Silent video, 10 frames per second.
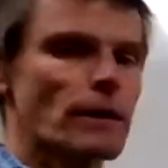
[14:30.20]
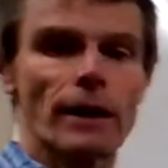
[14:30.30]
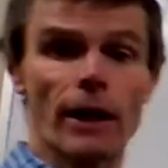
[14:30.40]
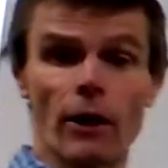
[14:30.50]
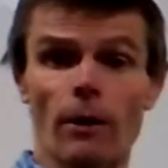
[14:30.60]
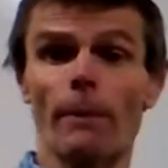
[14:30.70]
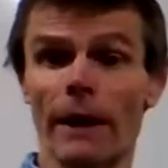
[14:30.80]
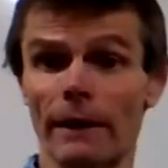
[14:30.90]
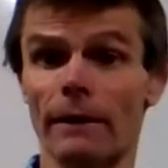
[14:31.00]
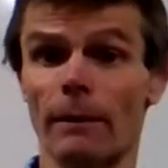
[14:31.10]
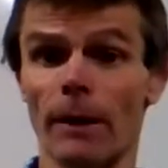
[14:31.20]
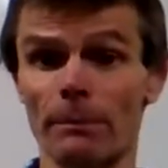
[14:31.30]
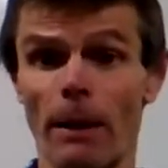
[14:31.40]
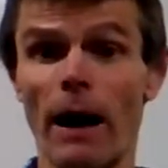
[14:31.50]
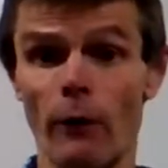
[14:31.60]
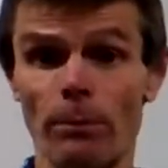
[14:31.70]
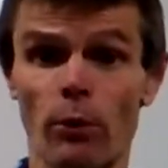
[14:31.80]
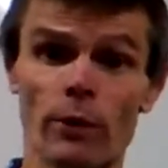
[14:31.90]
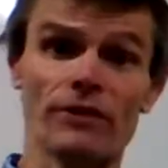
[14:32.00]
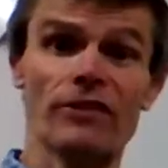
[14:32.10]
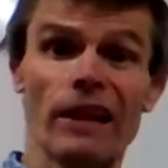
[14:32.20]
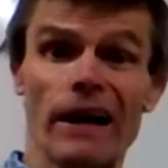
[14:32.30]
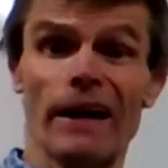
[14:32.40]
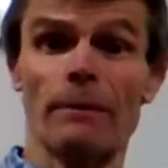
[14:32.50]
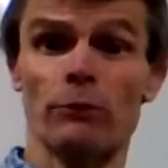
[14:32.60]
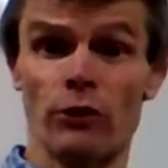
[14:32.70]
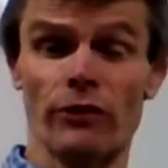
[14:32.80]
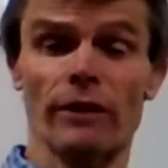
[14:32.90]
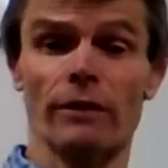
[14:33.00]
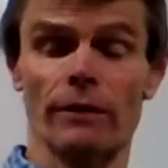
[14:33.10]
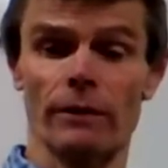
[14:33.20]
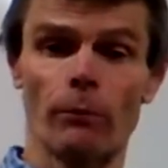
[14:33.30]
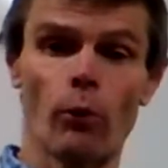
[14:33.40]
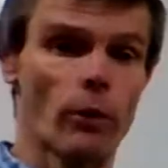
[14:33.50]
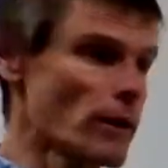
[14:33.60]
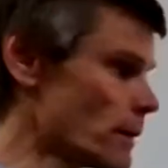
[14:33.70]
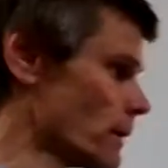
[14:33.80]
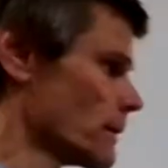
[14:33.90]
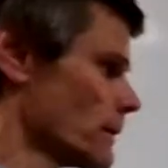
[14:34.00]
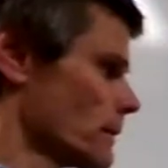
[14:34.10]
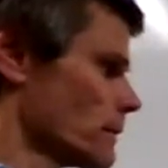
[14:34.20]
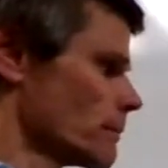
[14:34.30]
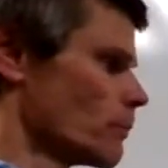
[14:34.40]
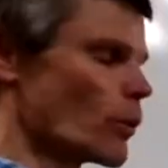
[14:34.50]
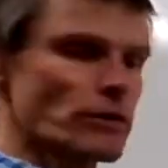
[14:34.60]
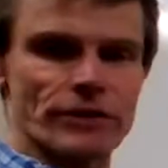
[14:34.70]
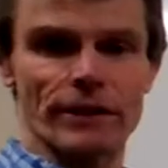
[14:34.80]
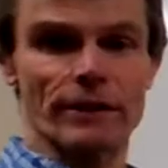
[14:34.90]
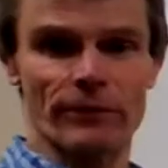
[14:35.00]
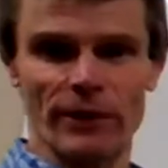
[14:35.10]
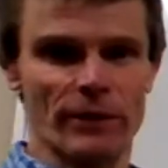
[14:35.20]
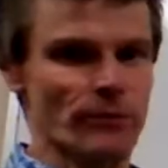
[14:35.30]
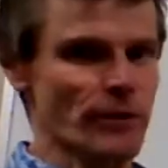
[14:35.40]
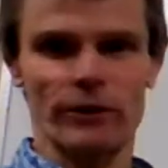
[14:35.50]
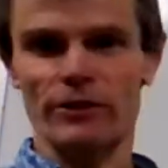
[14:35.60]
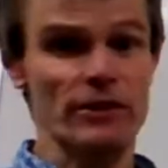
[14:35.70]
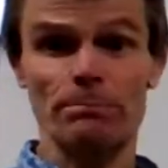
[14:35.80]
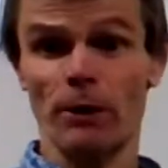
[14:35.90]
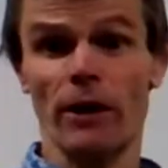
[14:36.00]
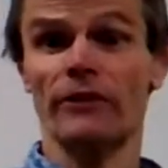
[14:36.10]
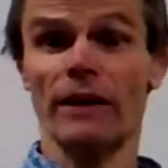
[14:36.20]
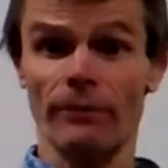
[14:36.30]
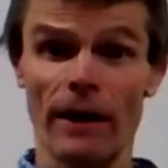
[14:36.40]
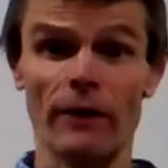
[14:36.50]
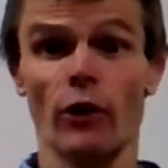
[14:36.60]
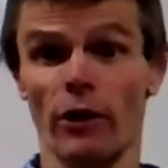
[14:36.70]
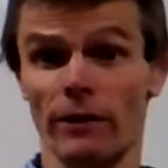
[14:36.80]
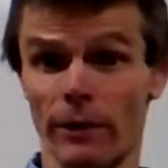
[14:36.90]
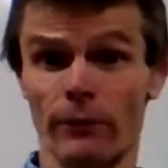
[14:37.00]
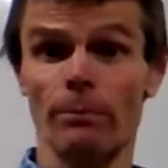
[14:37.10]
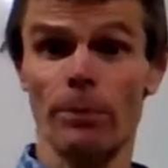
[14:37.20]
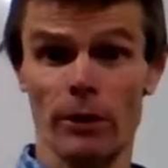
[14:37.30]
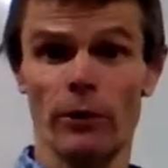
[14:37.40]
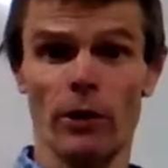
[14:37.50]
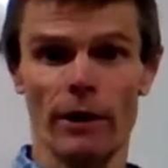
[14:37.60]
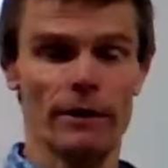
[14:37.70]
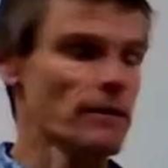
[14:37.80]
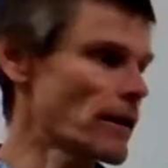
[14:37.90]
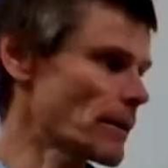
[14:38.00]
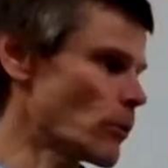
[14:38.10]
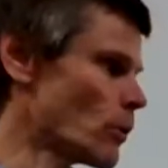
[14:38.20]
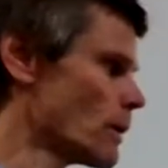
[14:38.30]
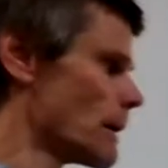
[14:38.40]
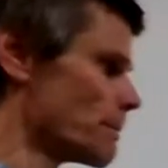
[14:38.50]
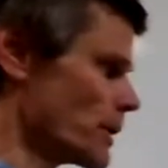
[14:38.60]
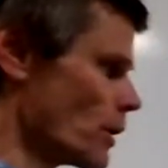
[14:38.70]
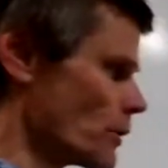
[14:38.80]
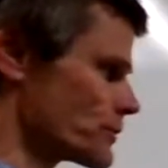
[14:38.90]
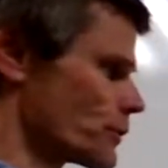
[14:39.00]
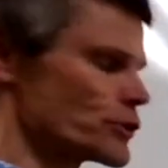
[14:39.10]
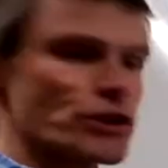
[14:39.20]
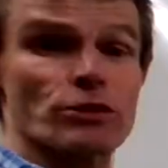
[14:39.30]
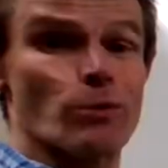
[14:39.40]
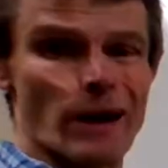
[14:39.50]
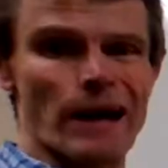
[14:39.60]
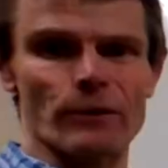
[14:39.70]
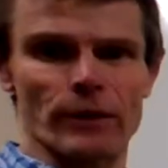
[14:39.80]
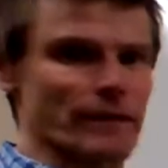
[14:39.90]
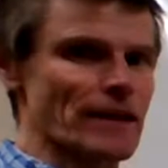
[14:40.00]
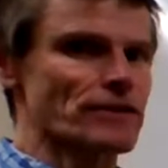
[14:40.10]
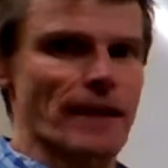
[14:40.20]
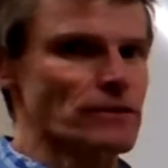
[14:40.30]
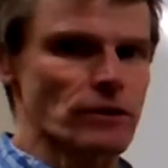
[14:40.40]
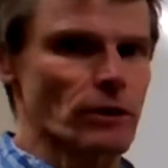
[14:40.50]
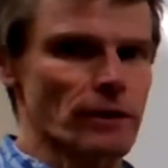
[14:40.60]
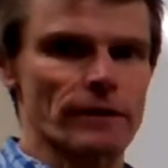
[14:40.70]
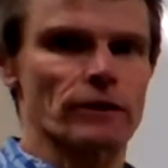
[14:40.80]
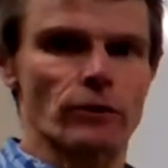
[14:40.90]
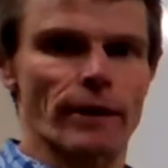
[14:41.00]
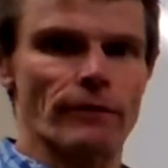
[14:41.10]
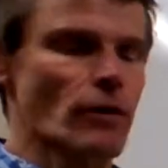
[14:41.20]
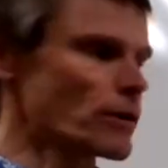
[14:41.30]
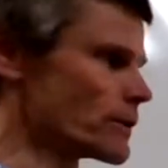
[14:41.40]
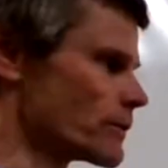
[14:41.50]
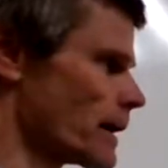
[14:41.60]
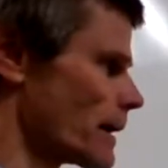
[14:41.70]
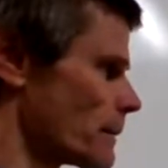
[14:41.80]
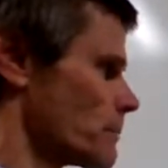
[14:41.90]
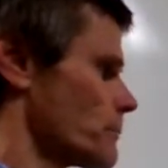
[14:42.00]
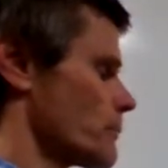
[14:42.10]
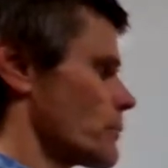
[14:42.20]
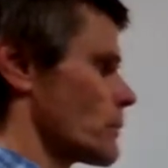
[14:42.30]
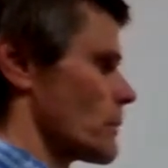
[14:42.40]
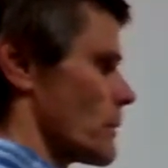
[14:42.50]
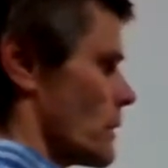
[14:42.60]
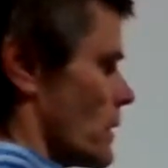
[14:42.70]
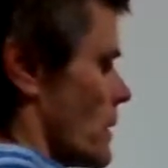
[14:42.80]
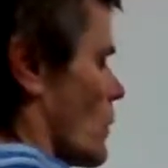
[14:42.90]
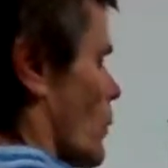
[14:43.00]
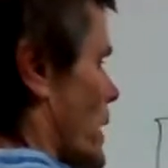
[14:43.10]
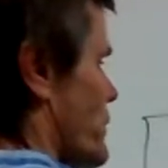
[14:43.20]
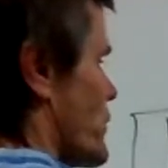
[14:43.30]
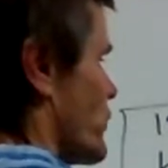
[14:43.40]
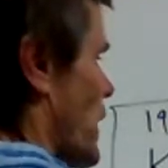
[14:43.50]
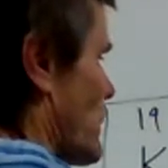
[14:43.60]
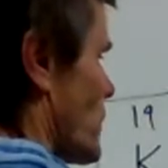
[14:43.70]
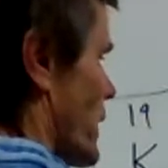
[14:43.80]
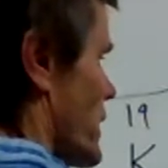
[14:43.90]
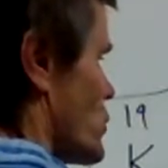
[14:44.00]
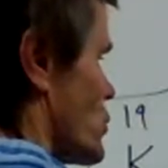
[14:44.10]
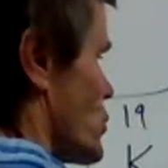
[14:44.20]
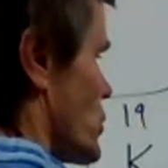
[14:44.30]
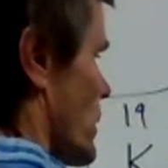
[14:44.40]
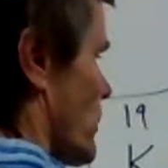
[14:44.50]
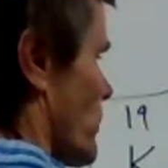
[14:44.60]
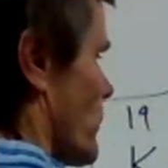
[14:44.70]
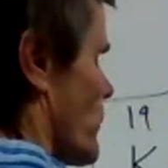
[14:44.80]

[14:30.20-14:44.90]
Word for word: And on my on my PowerPoint slide, I'm using the more more significant figure just because I found it on a different periodic table. But notice they're just rounding. That that's the only thing. Don't have a heart attack. We have the same relationship.